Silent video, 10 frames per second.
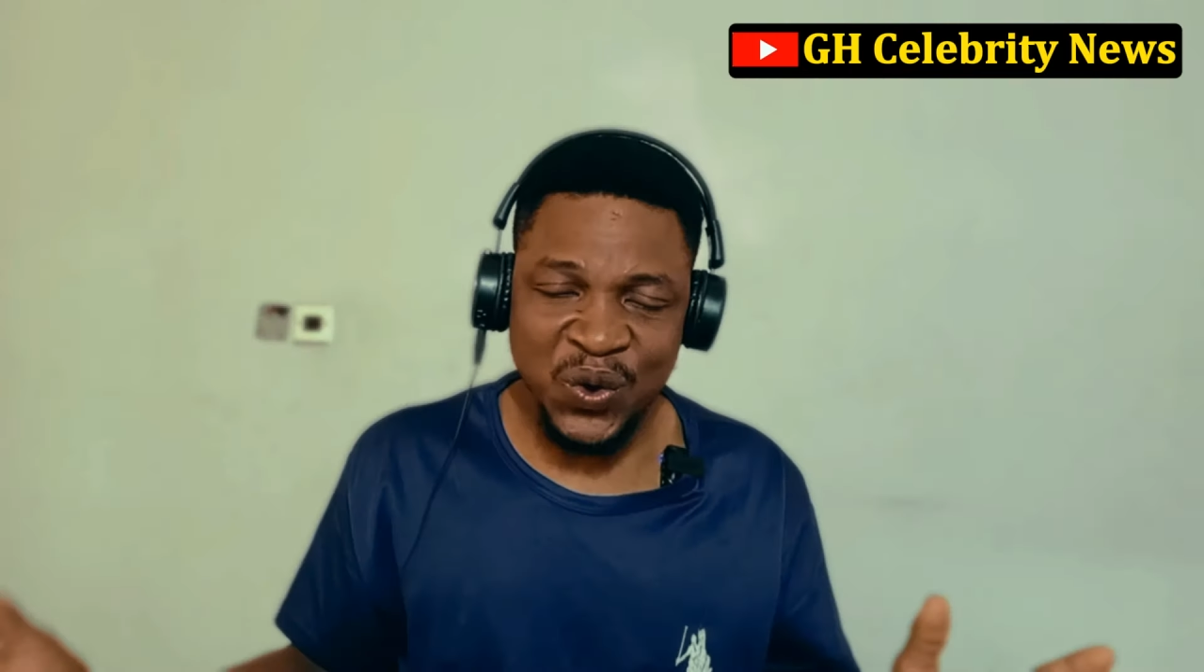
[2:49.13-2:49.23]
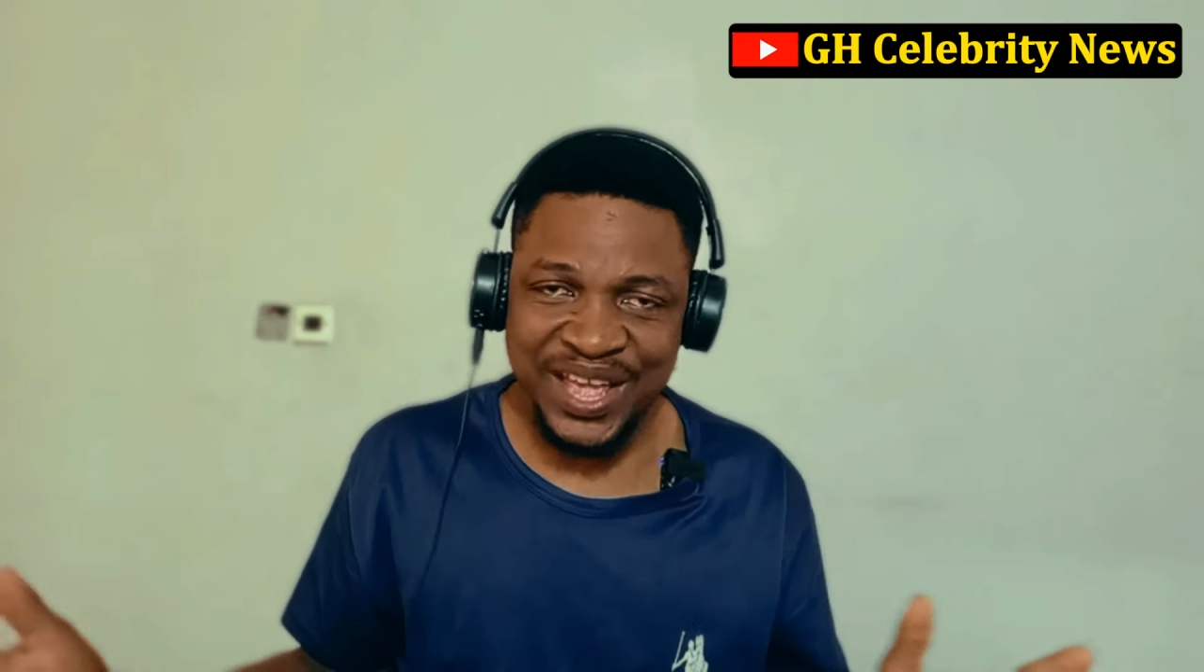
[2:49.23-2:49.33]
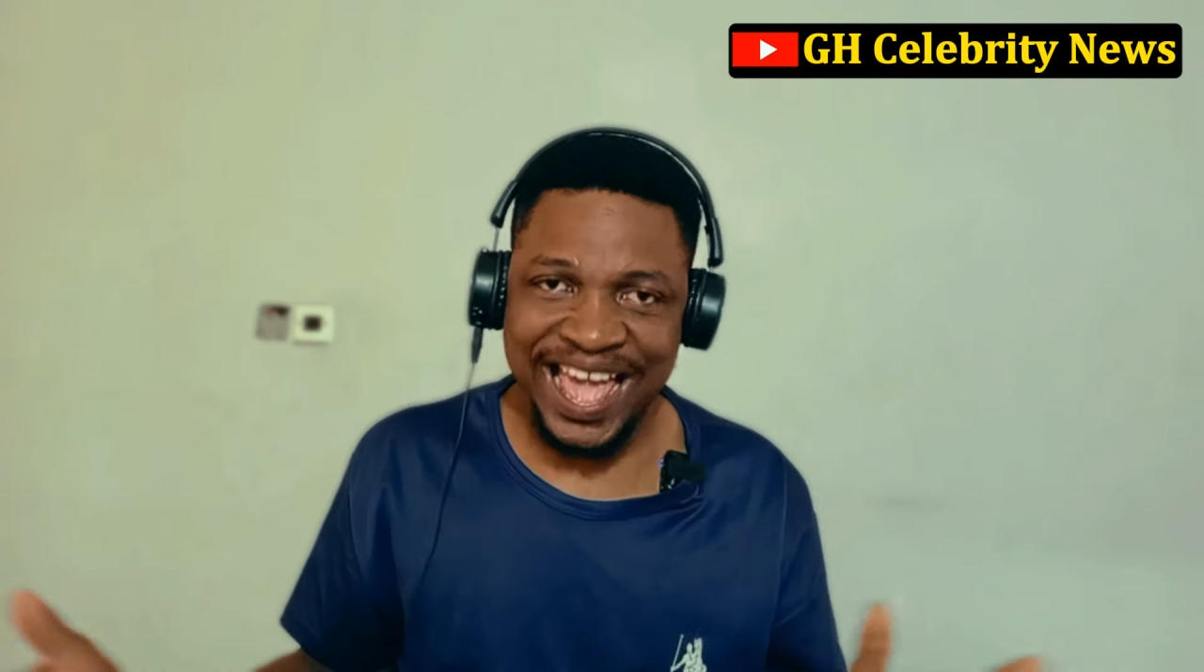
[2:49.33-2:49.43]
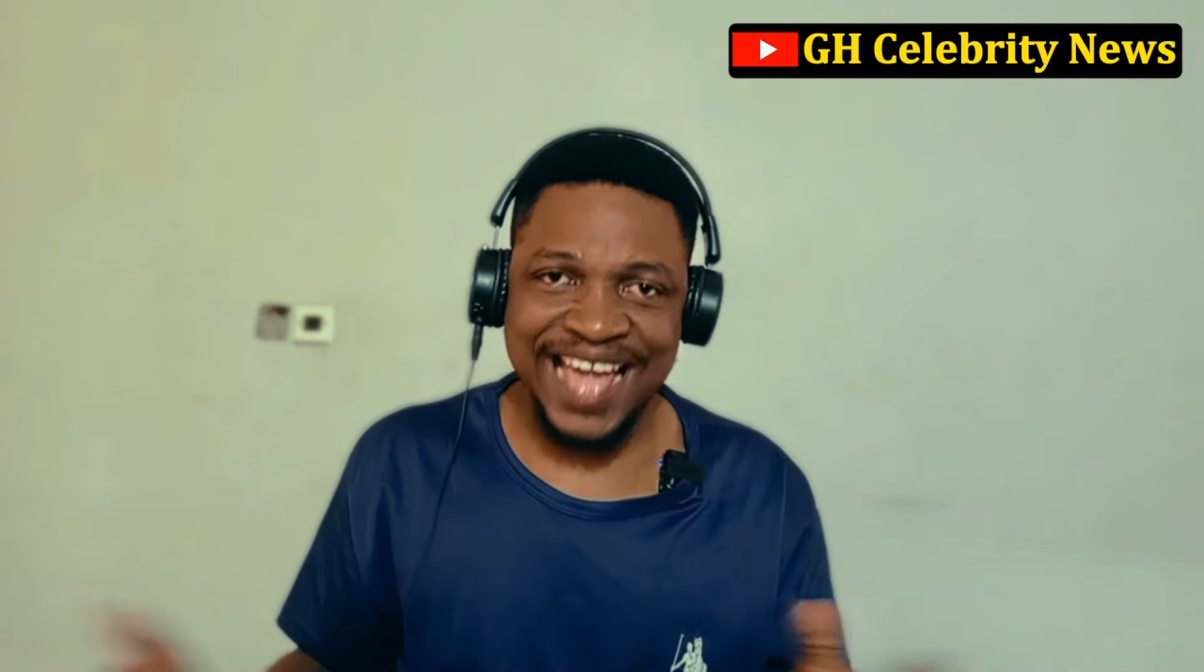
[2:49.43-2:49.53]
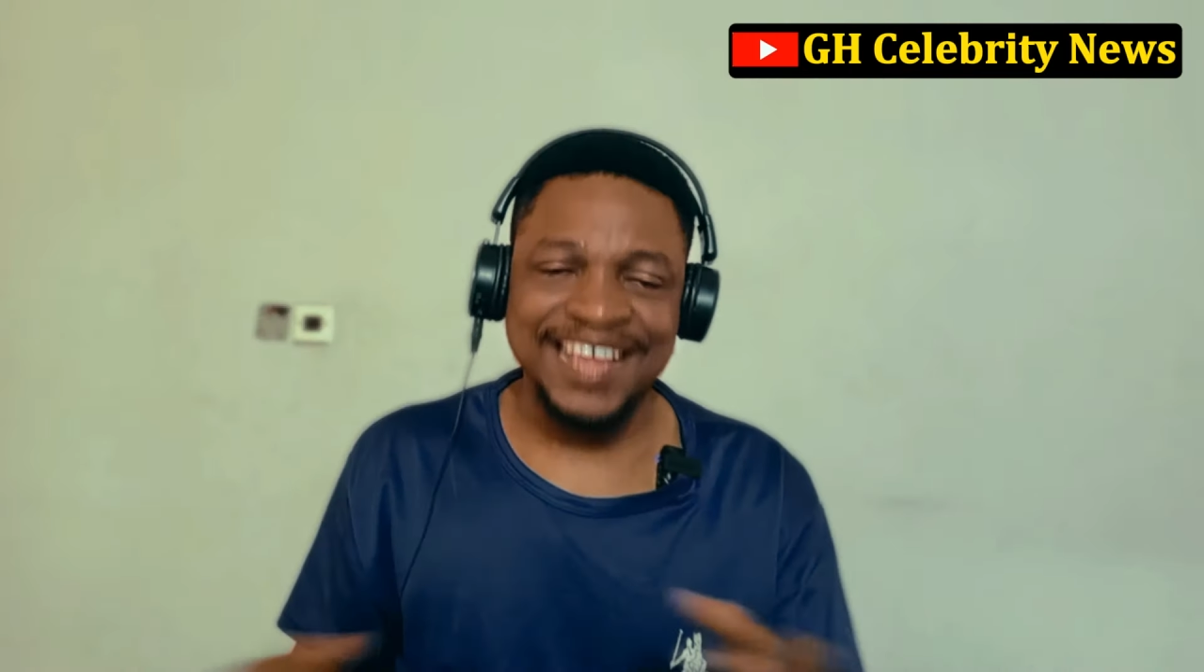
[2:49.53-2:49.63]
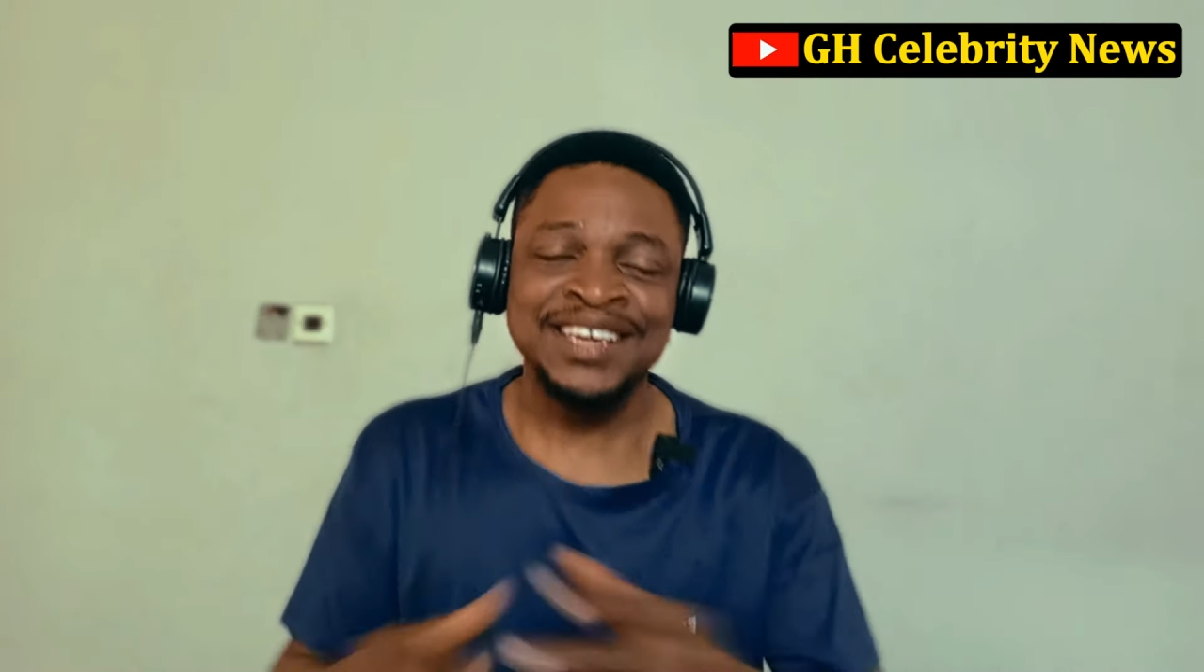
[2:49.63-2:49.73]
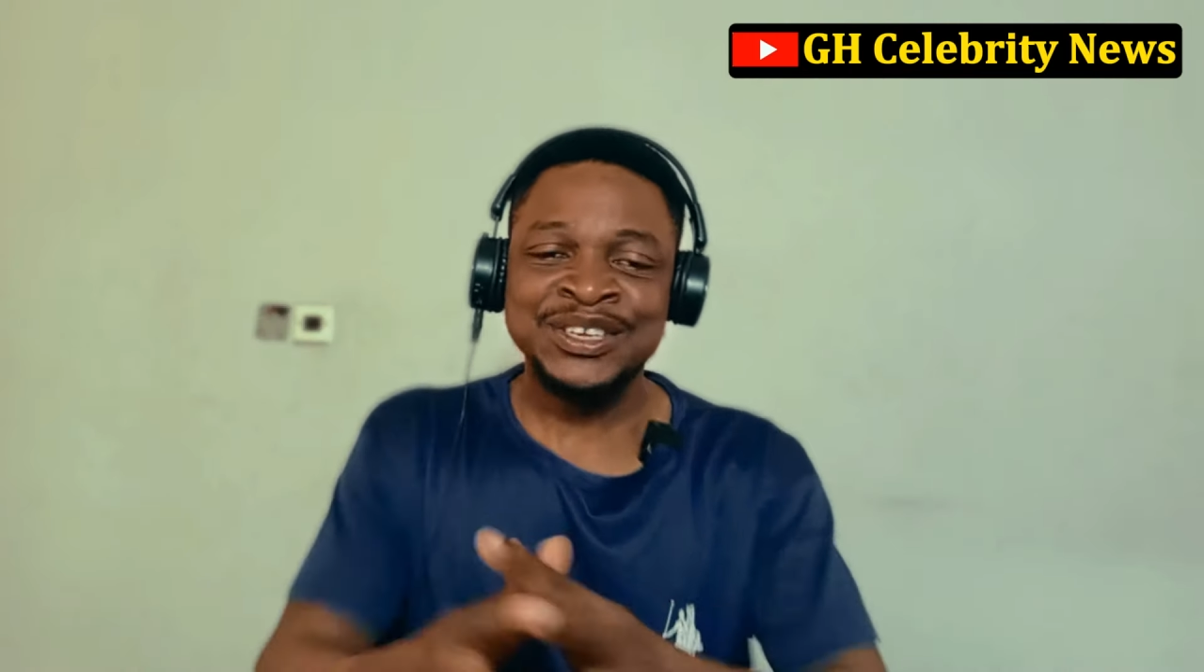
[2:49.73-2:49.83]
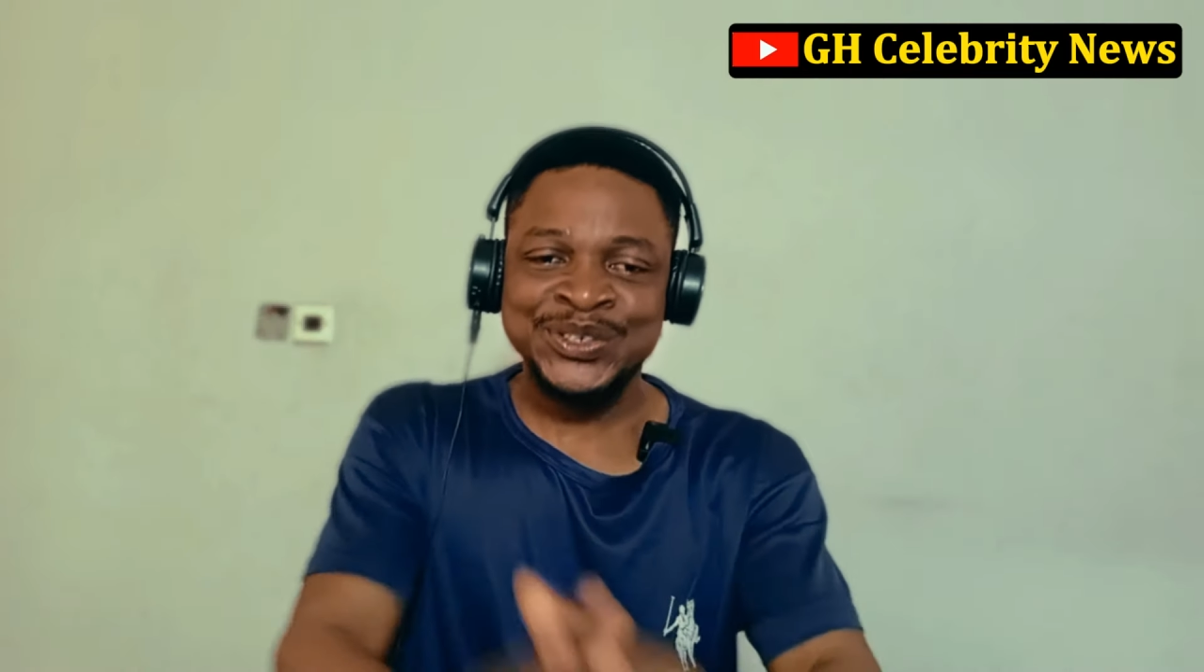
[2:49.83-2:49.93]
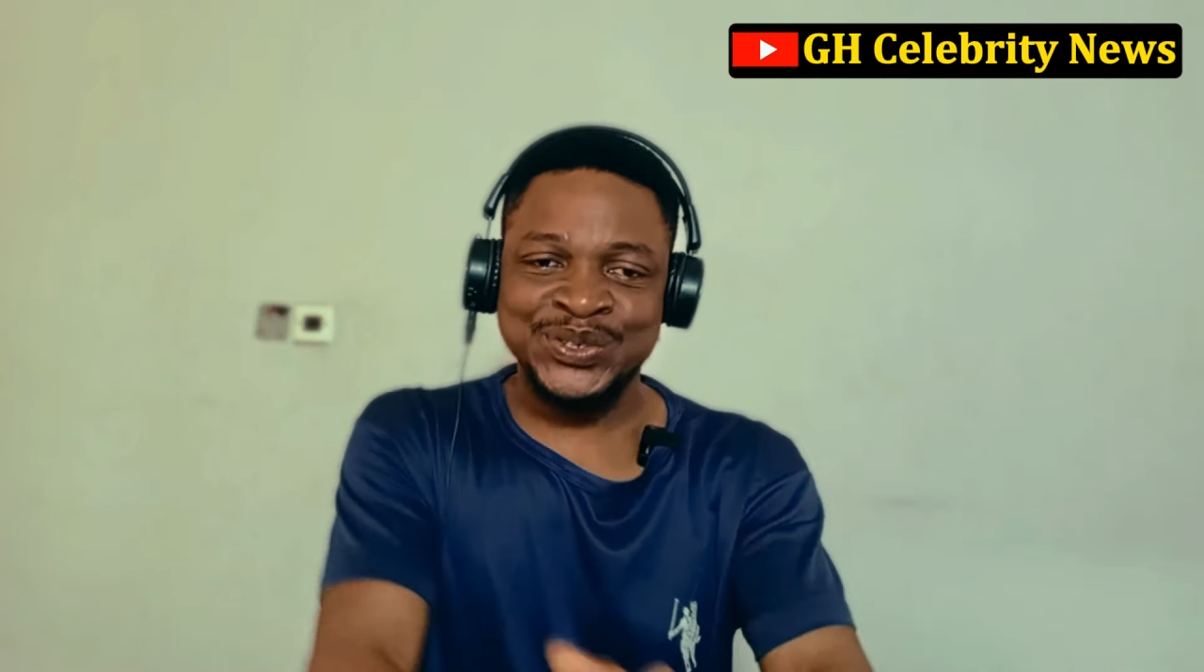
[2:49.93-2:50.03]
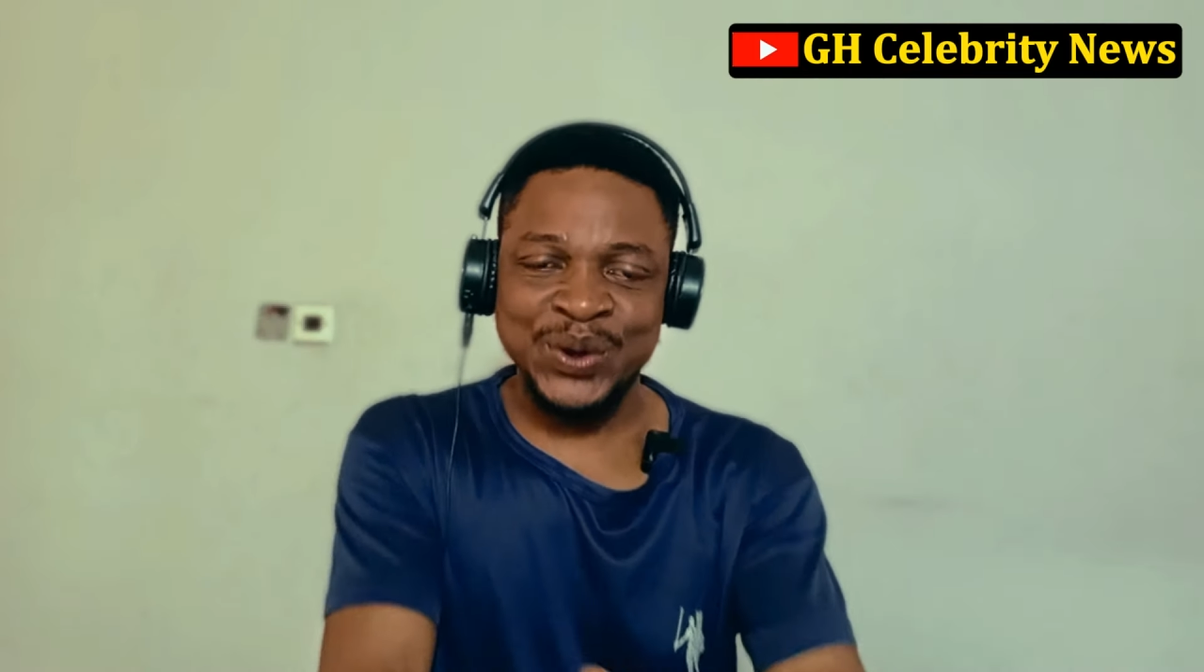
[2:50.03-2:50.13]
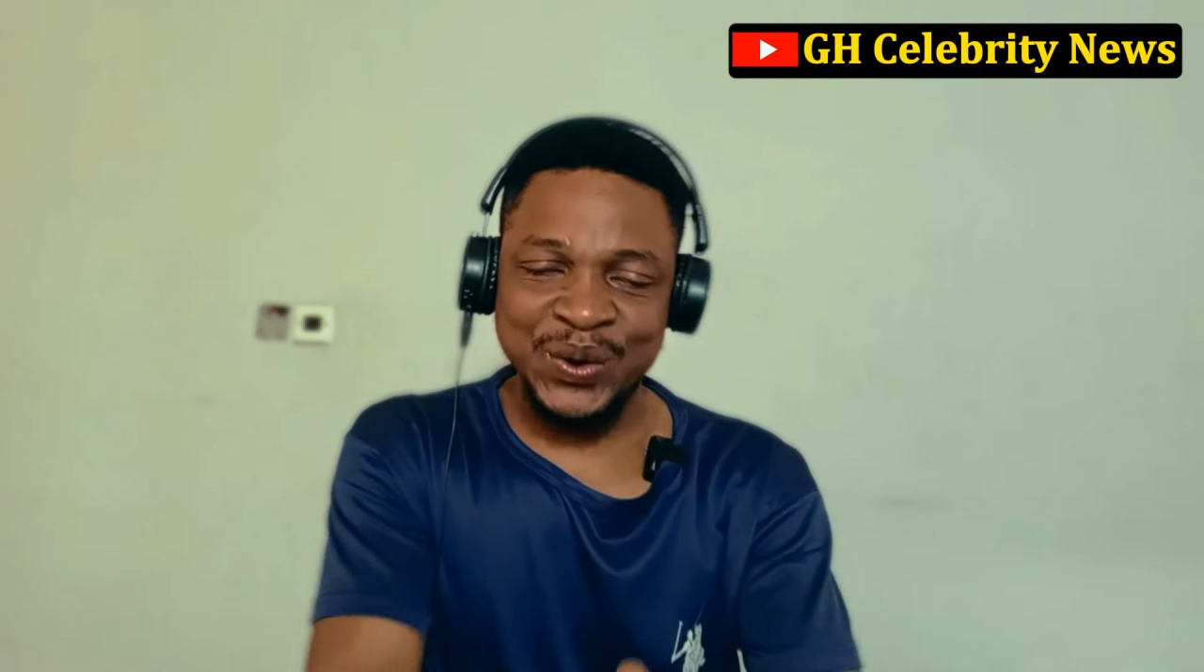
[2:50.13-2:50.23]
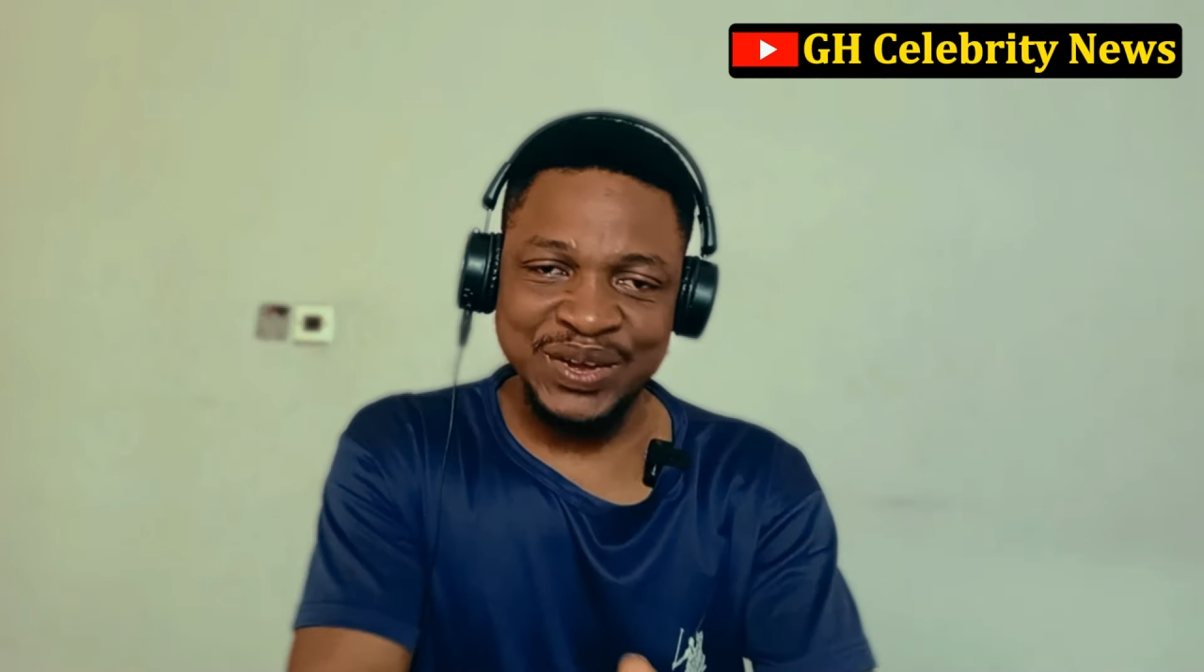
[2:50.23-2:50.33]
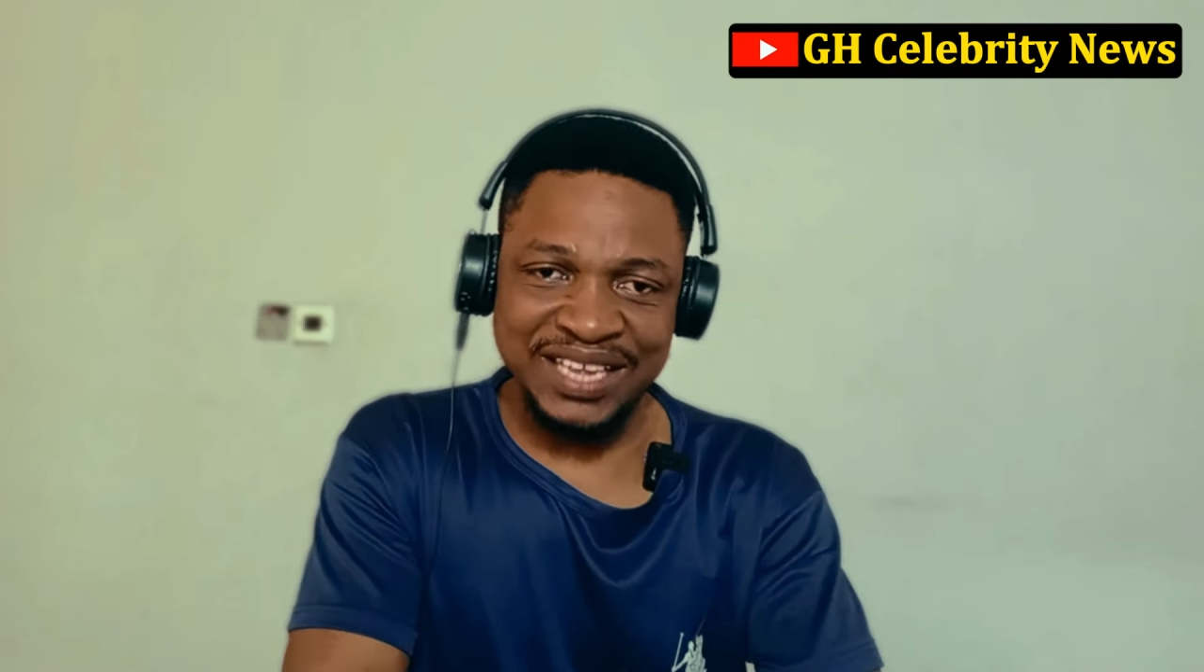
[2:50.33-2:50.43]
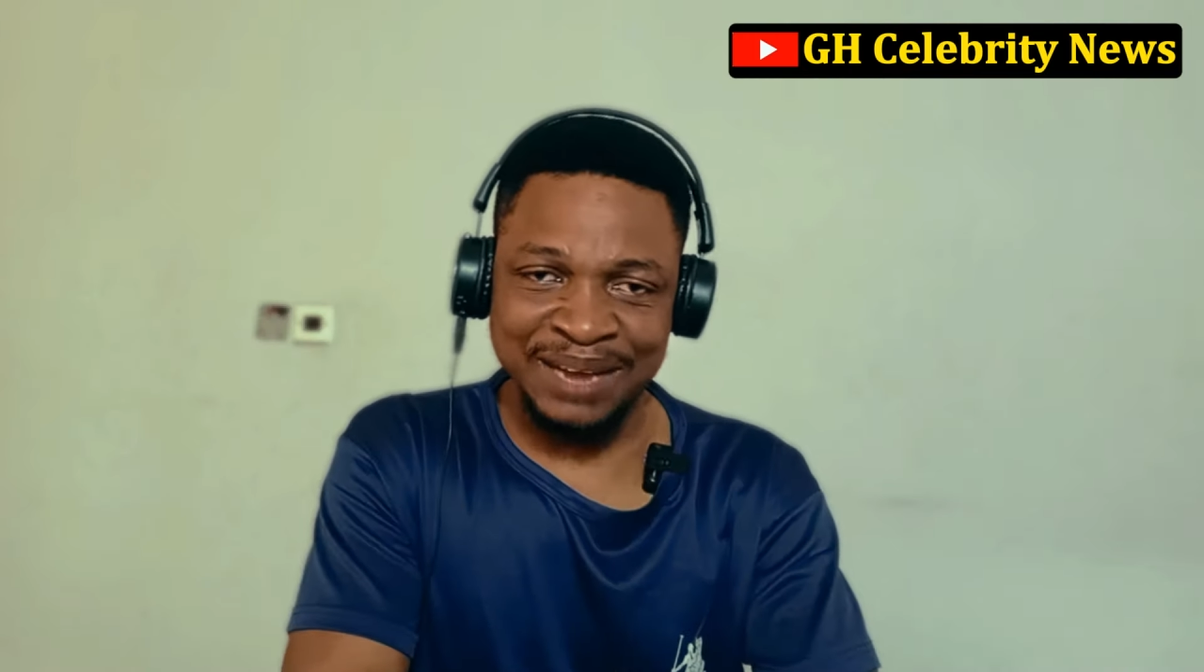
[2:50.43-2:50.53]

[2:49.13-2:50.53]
Oh yeah, so